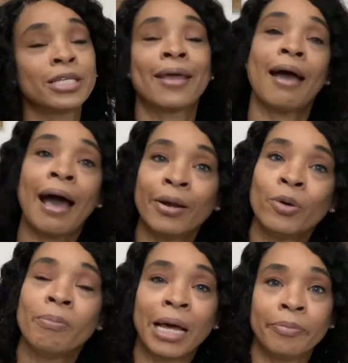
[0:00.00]
And I don't
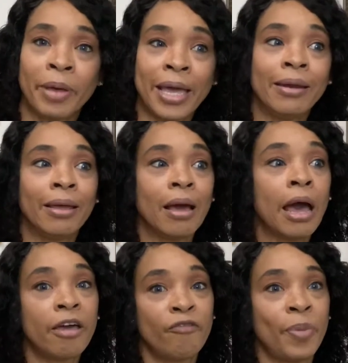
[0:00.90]
mind painting. I
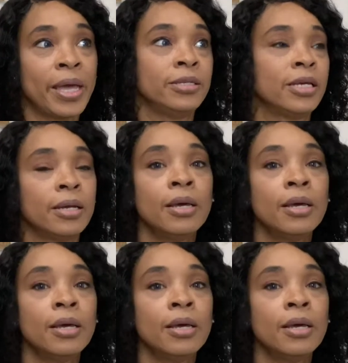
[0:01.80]
have painted